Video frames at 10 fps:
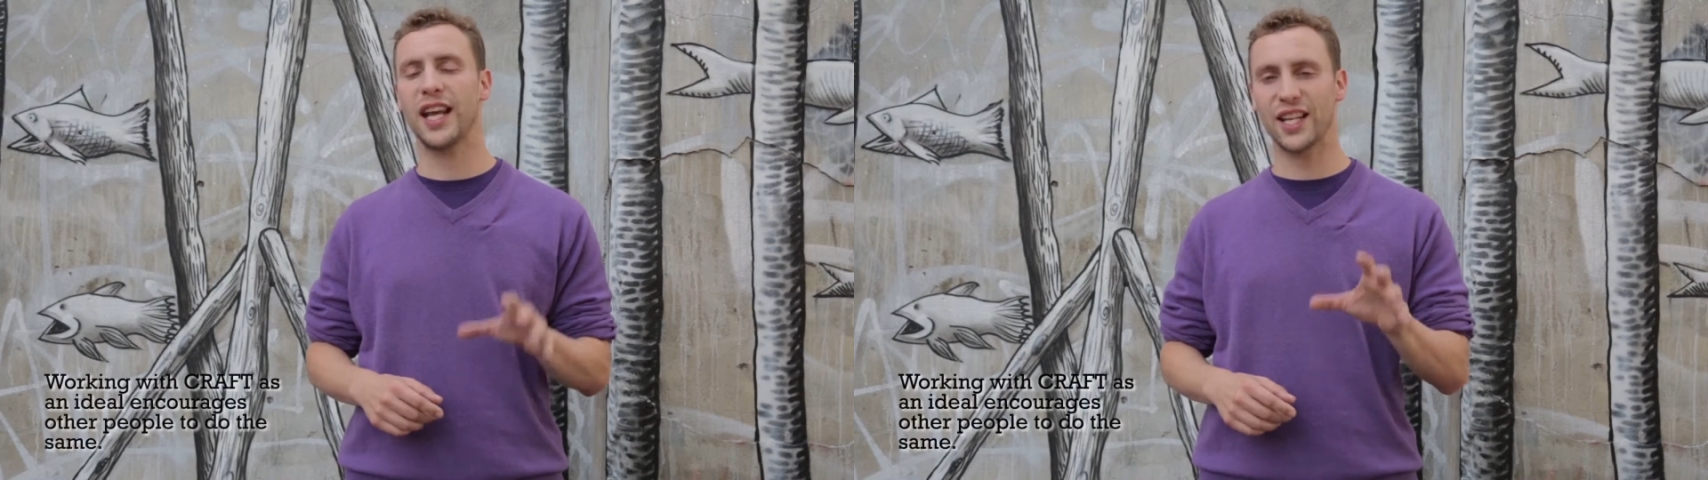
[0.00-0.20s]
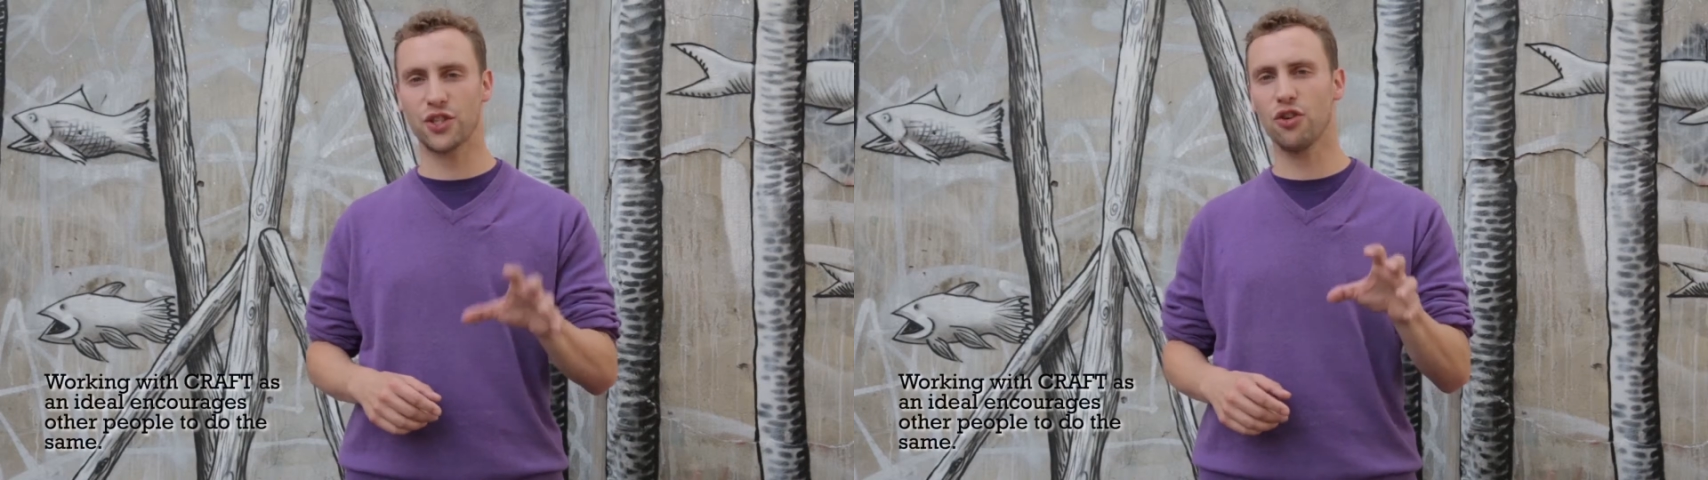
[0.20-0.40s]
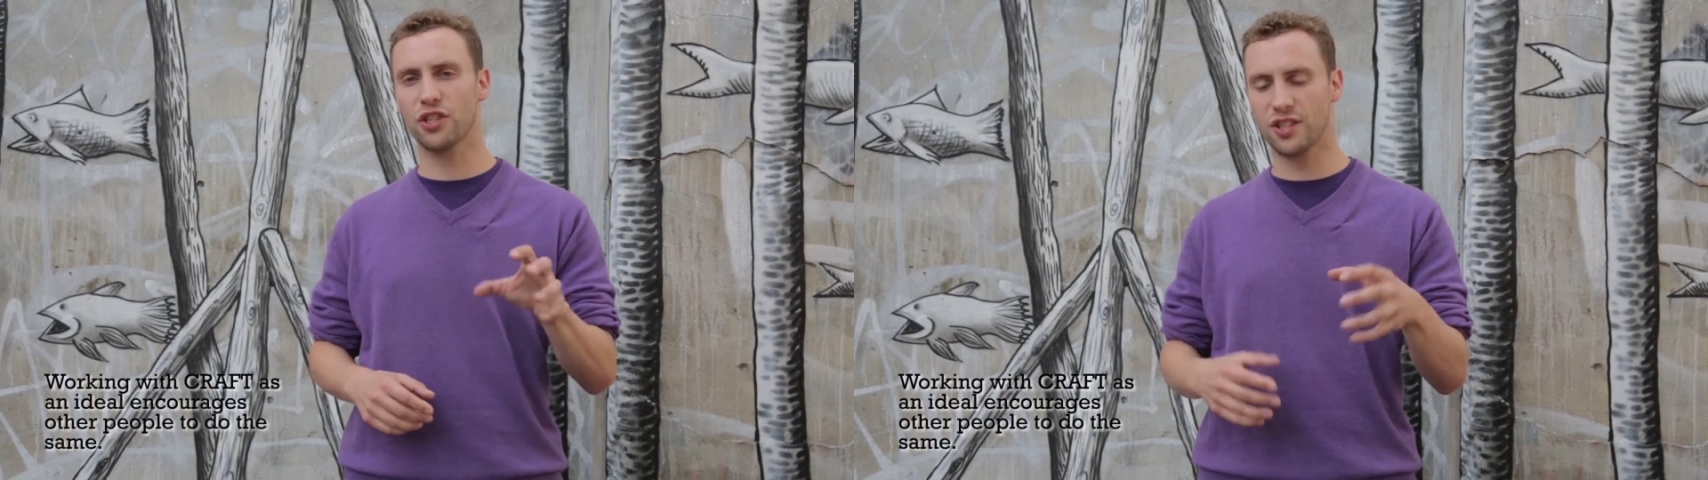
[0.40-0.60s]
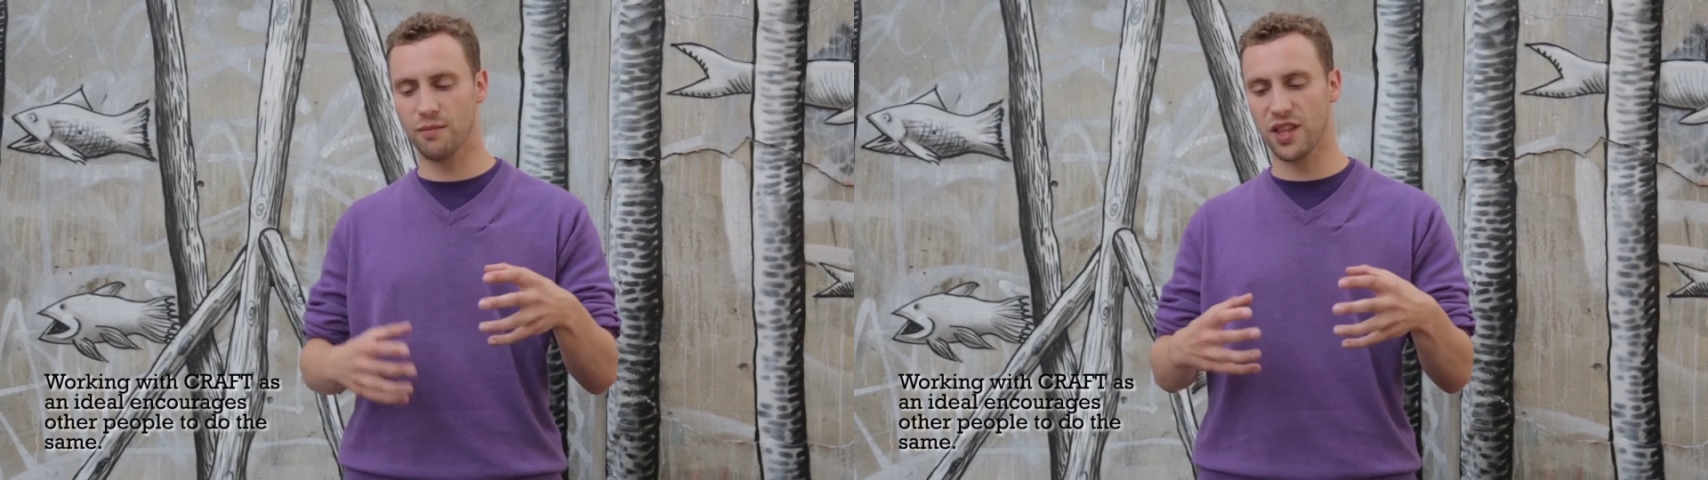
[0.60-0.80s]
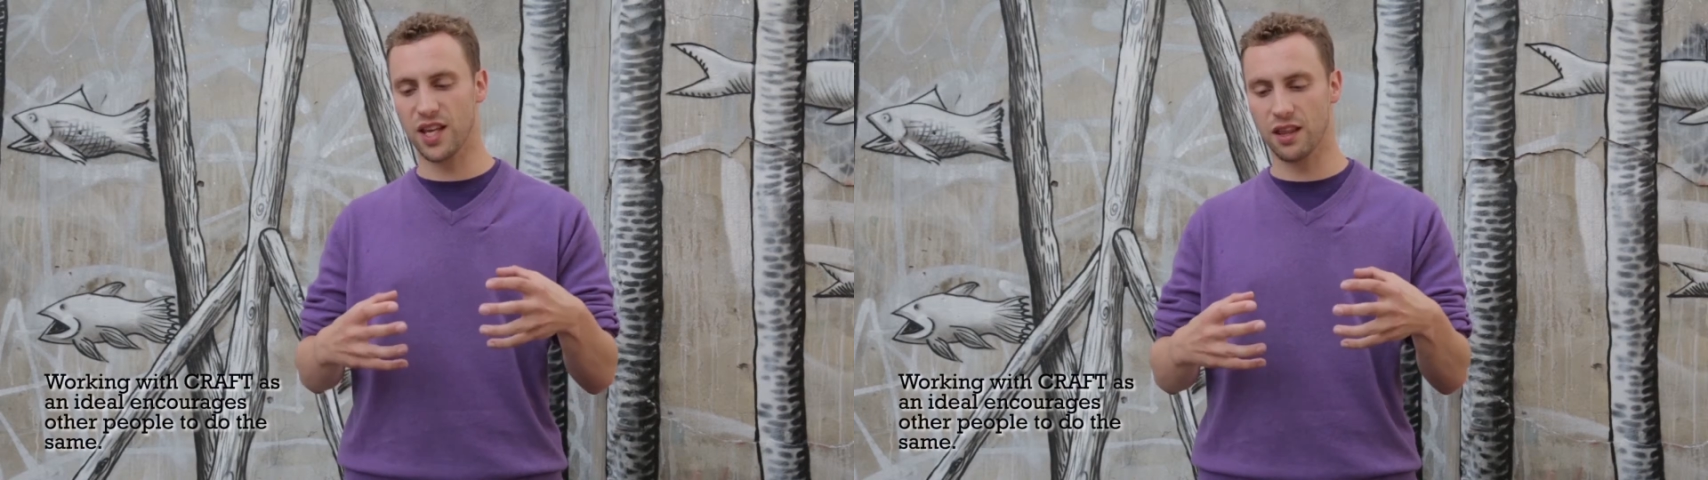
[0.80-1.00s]
It's not
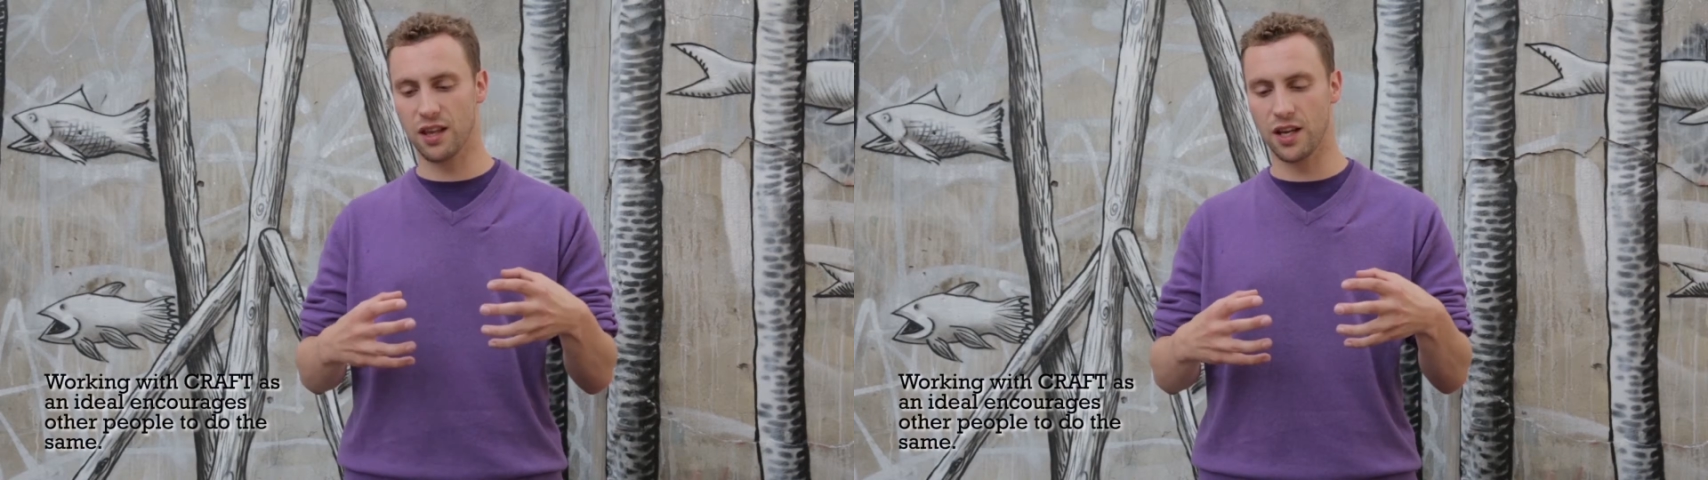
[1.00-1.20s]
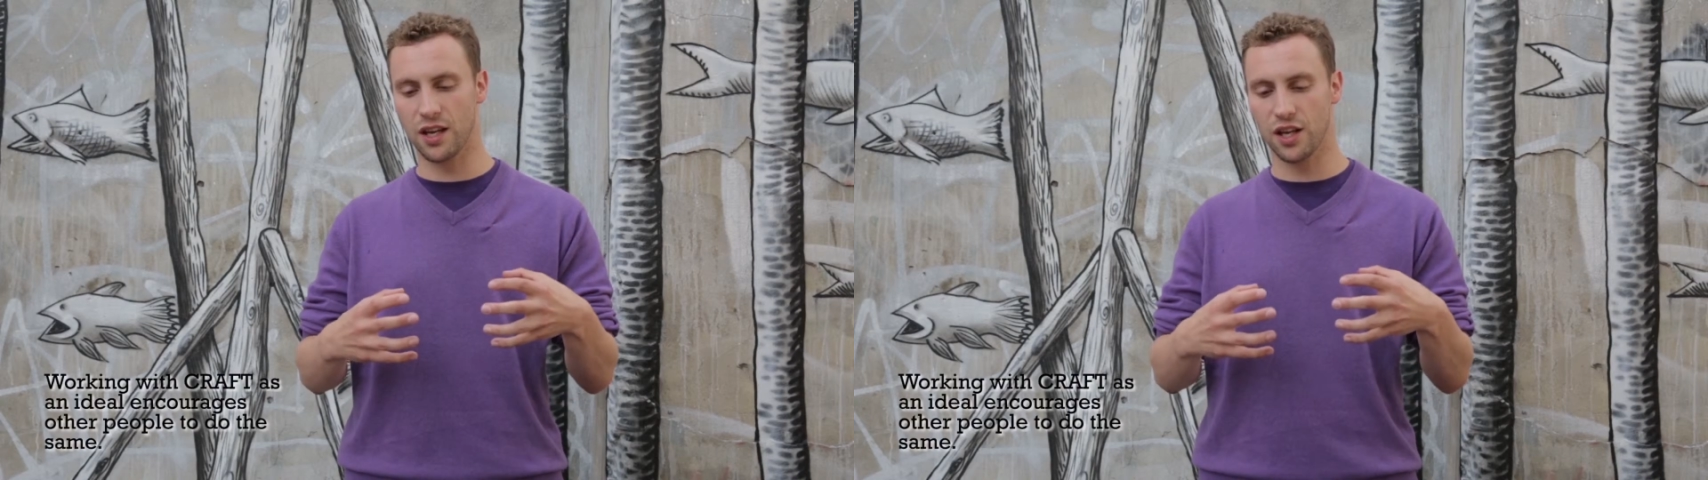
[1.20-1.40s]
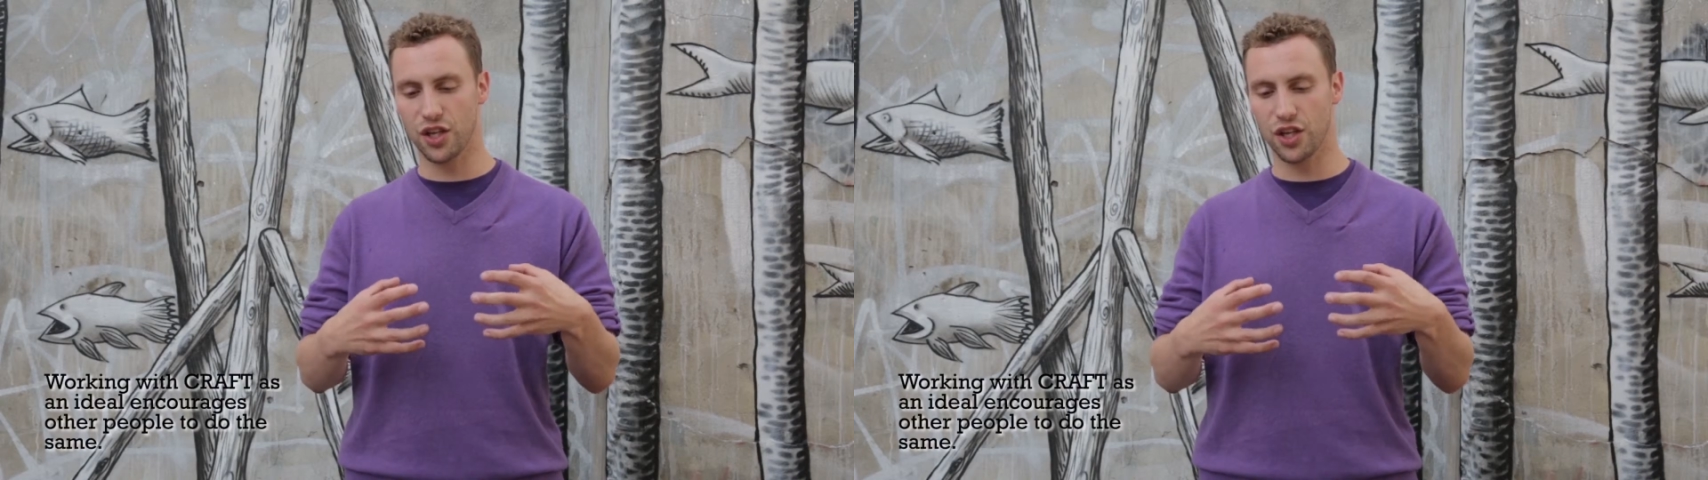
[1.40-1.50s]
something that